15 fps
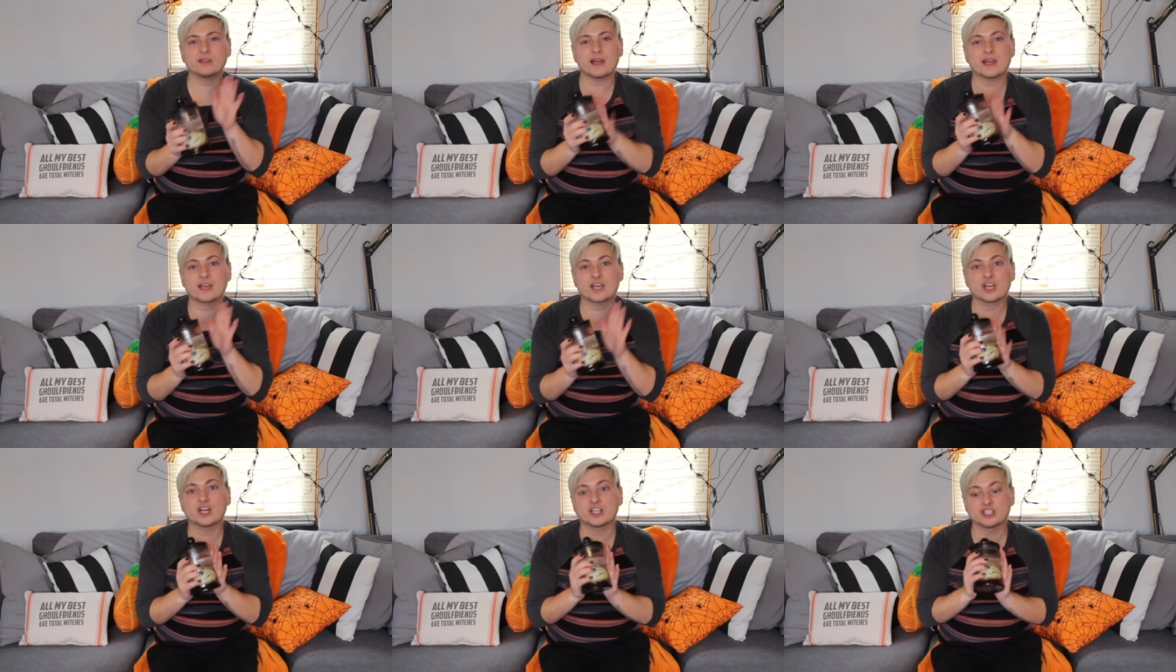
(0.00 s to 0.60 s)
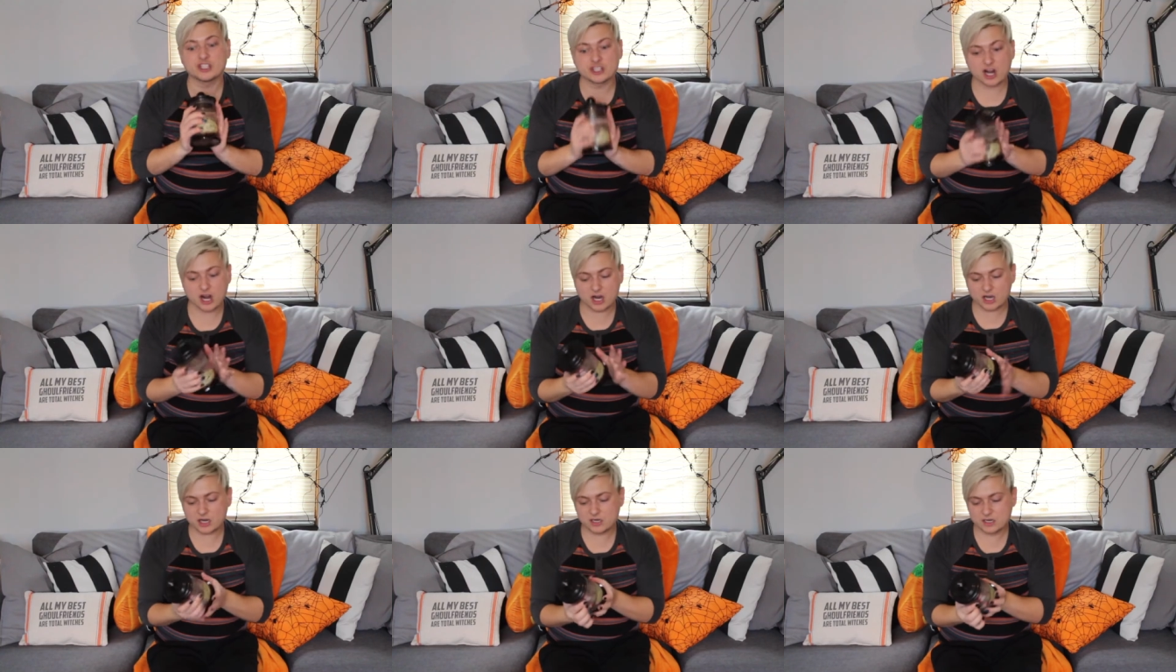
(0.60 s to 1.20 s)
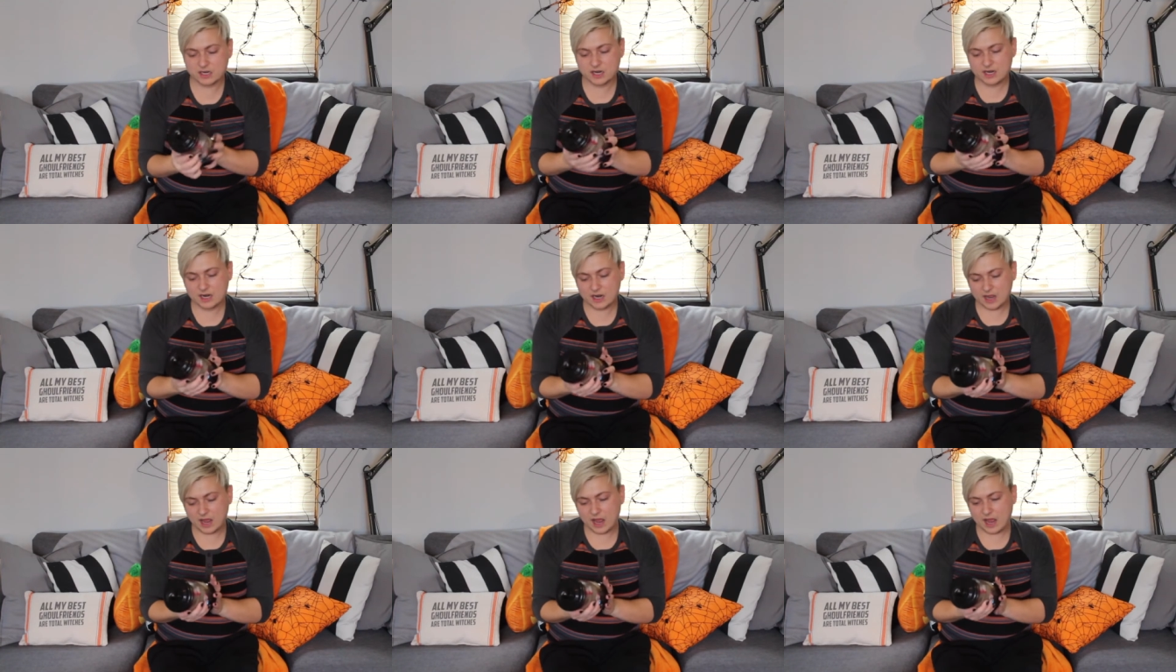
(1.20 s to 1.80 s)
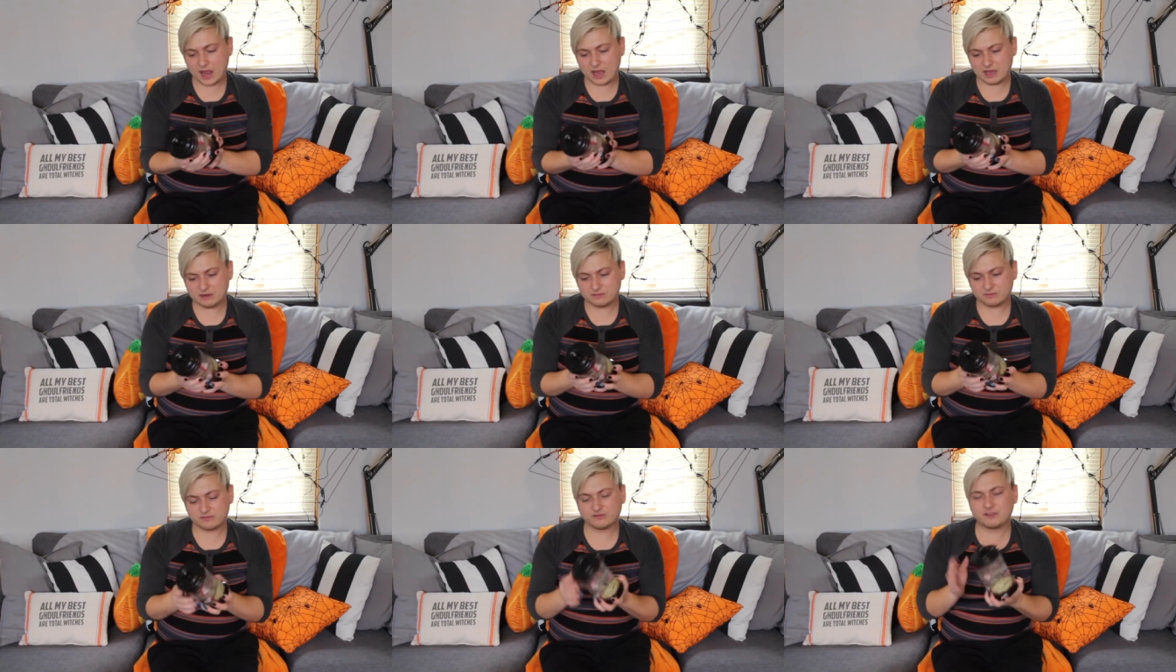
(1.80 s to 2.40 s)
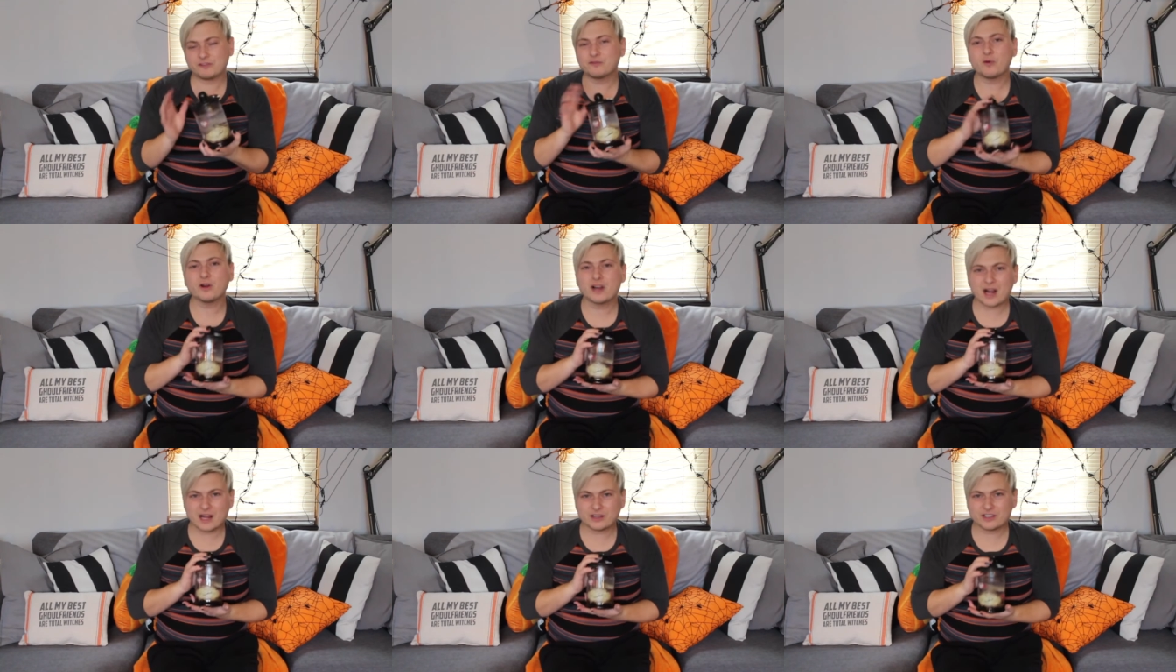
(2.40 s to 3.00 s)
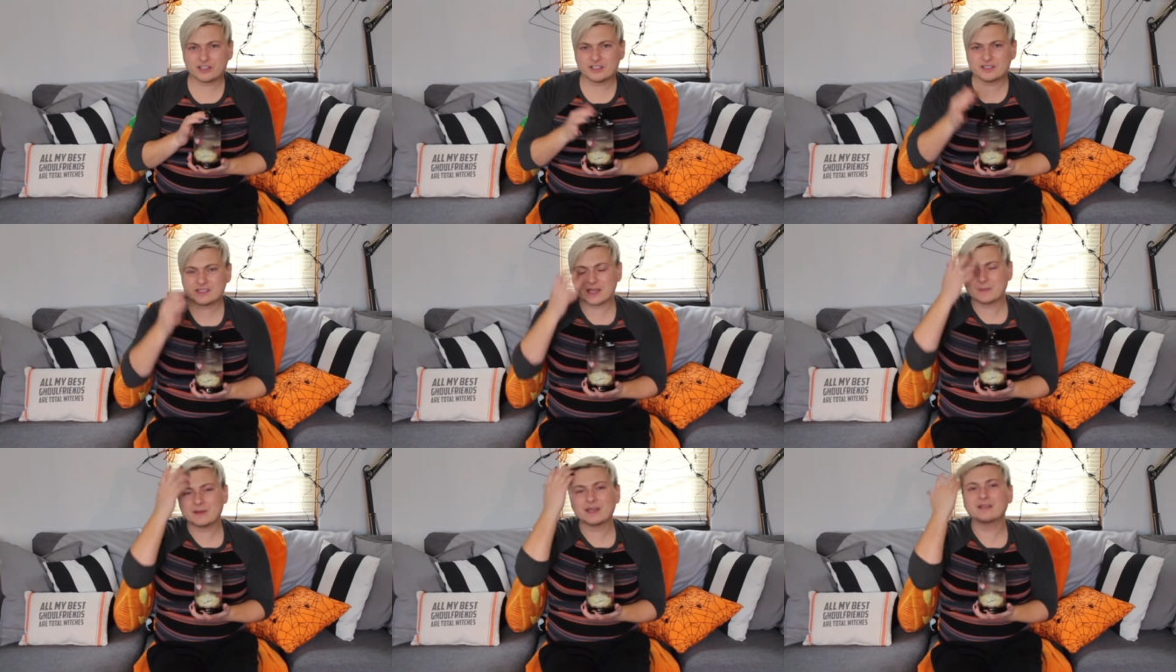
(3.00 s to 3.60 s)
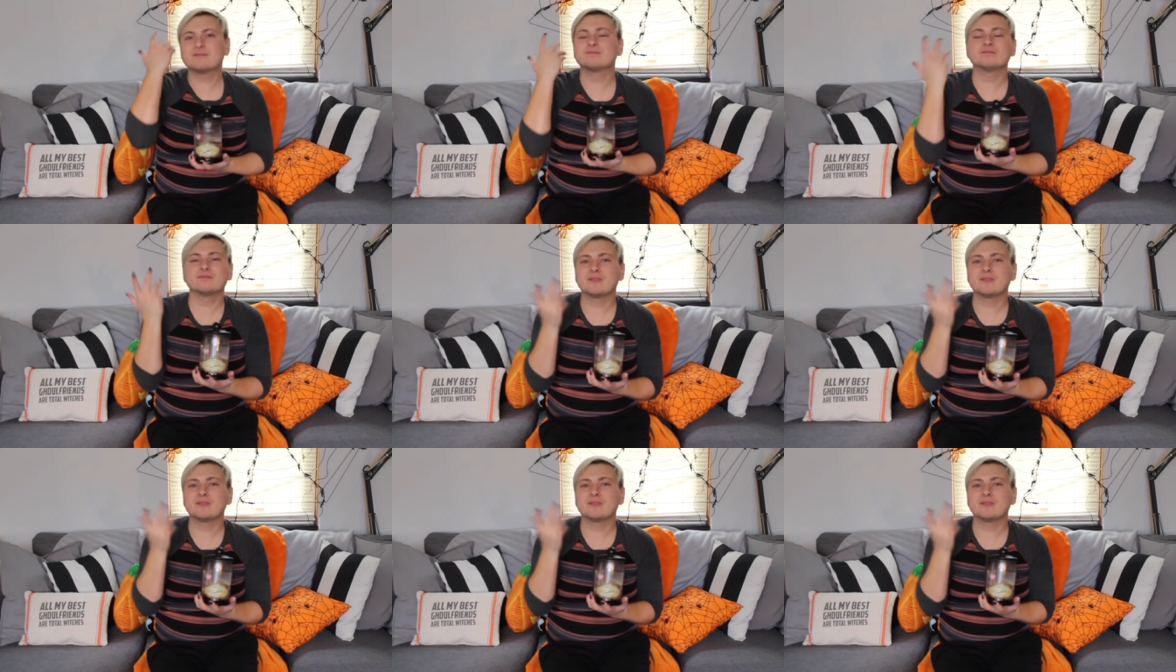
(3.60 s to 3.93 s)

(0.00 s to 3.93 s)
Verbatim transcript: like jar and for $4, I mean,